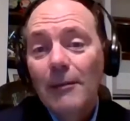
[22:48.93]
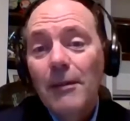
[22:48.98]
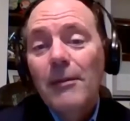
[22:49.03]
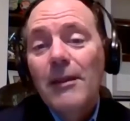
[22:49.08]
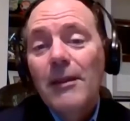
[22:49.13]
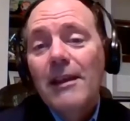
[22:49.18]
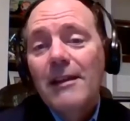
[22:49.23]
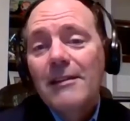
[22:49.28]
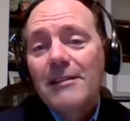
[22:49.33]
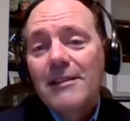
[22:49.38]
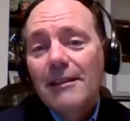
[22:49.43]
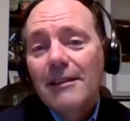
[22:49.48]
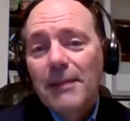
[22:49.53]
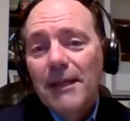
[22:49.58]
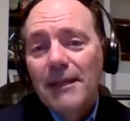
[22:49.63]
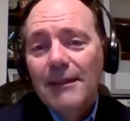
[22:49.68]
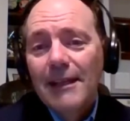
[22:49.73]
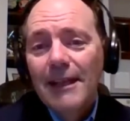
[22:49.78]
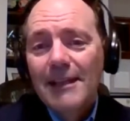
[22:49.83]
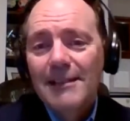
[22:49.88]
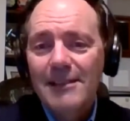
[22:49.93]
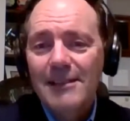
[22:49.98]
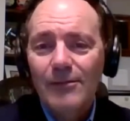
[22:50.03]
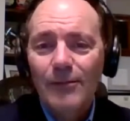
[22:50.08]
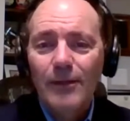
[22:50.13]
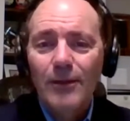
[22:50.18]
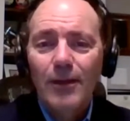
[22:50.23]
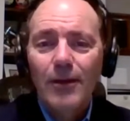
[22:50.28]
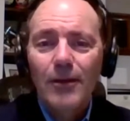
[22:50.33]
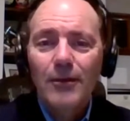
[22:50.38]
Maybe that's a big lesson
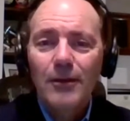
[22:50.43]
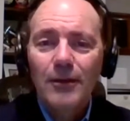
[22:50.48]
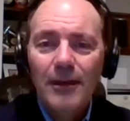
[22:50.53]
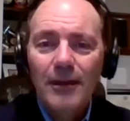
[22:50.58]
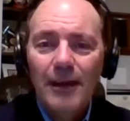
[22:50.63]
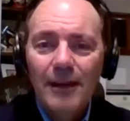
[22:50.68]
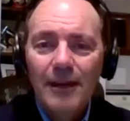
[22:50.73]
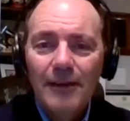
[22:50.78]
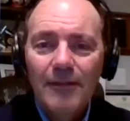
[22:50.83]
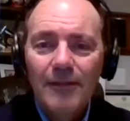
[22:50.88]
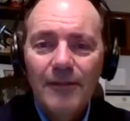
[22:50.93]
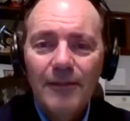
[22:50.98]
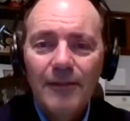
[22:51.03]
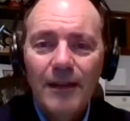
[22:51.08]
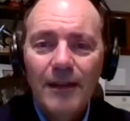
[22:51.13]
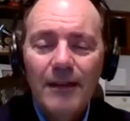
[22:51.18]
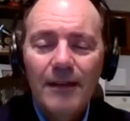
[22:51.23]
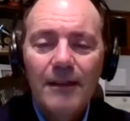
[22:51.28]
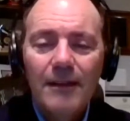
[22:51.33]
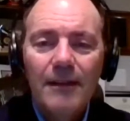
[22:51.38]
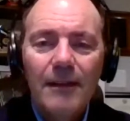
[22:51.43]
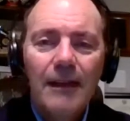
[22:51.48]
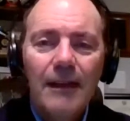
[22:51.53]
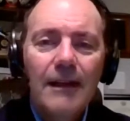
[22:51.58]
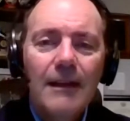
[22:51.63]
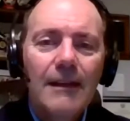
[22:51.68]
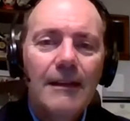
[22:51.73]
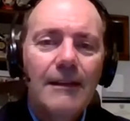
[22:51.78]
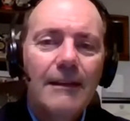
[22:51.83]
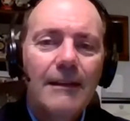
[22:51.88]
we'll all learn out of uh,
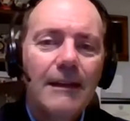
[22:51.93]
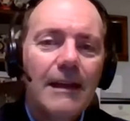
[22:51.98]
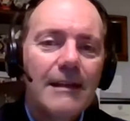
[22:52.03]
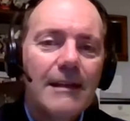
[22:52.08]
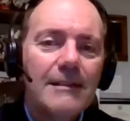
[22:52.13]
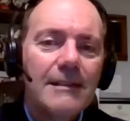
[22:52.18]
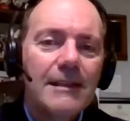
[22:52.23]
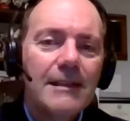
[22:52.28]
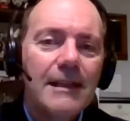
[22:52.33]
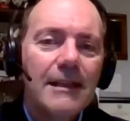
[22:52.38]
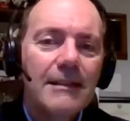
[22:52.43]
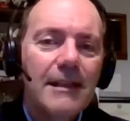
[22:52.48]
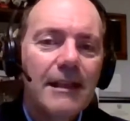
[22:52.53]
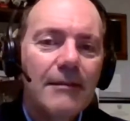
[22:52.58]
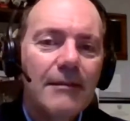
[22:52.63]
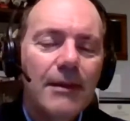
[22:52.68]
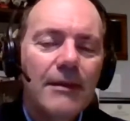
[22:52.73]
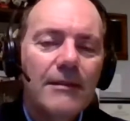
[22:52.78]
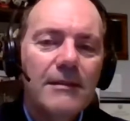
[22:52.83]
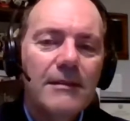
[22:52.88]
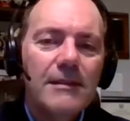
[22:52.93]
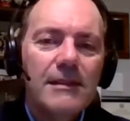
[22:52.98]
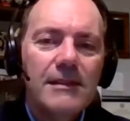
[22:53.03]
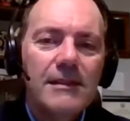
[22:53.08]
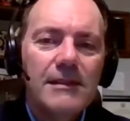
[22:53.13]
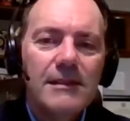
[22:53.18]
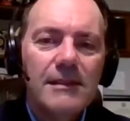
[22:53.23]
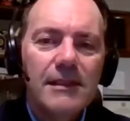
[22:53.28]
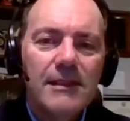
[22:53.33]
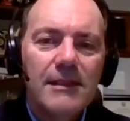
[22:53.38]
the last nine, 10 months
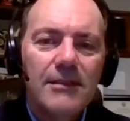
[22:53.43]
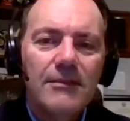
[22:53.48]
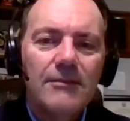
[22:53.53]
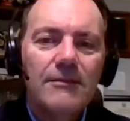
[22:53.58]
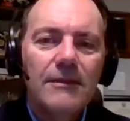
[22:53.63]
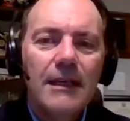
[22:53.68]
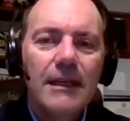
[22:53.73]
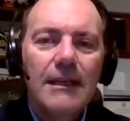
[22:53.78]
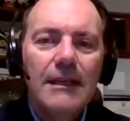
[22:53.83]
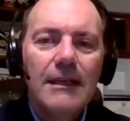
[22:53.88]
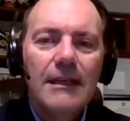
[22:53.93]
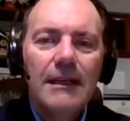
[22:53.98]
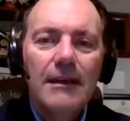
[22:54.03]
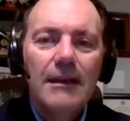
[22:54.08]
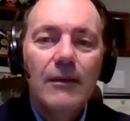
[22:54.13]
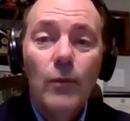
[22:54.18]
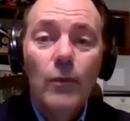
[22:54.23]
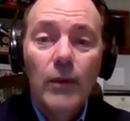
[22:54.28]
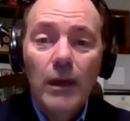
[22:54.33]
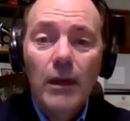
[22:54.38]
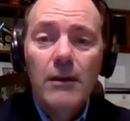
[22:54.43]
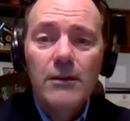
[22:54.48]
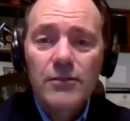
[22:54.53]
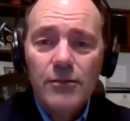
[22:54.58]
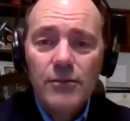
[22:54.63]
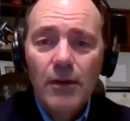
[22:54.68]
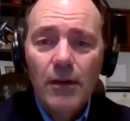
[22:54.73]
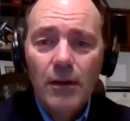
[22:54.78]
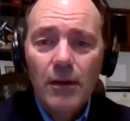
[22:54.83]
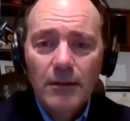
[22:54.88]
is, you know, uh, we are
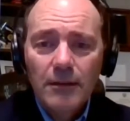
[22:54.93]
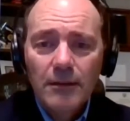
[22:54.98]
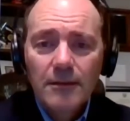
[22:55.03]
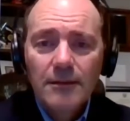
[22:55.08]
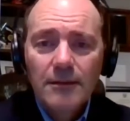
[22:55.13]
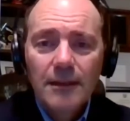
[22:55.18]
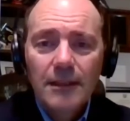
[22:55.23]
strong.